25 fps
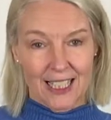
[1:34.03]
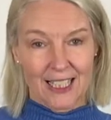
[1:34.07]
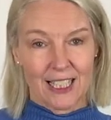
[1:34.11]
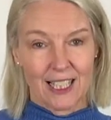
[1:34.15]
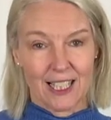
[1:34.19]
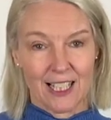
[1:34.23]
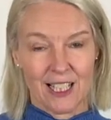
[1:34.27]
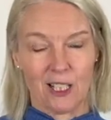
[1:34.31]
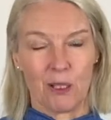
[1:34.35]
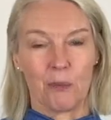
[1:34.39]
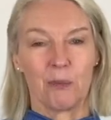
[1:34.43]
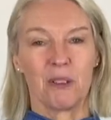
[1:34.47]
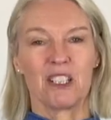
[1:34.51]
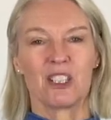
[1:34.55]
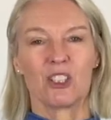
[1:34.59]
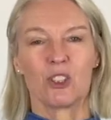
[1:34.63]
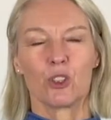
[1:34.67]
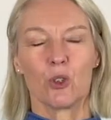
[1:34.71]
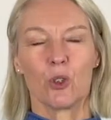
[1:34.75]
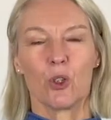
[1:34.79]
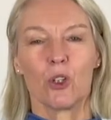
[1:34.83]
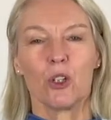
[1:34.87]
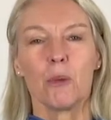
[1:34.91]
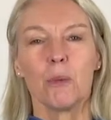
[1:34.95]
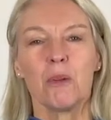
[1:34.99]
a little bit
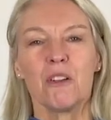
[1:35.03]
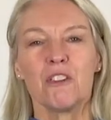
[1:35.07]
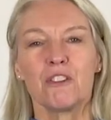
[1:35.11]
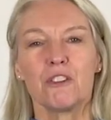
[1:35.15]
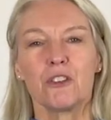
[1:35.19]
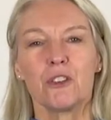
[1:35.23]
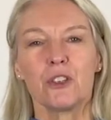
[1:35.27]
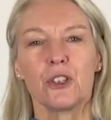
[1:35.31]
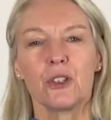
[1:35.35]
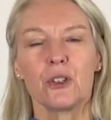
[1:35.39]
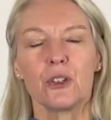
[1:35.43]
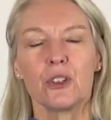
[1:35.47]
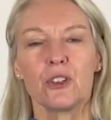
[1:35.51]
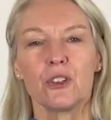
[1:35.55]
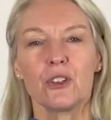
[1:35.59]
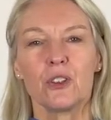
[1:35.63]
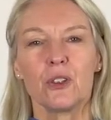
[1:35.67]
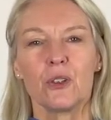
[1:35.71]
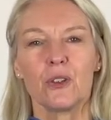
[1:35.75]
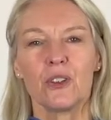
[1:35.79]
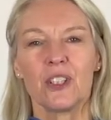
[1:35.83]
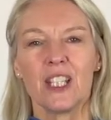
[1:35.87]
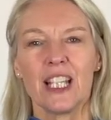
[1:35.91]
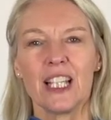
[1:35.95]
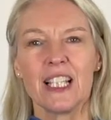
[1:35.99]
stronger before you can
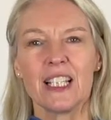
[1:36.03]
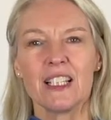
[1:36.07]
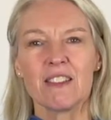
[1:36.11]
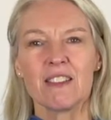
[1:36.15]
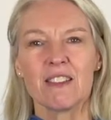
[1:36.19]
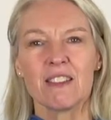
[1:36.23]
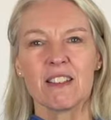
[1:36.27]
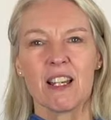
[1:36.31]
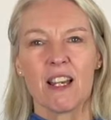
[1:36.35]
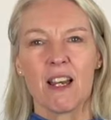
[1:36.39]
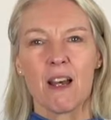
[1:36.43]
do this,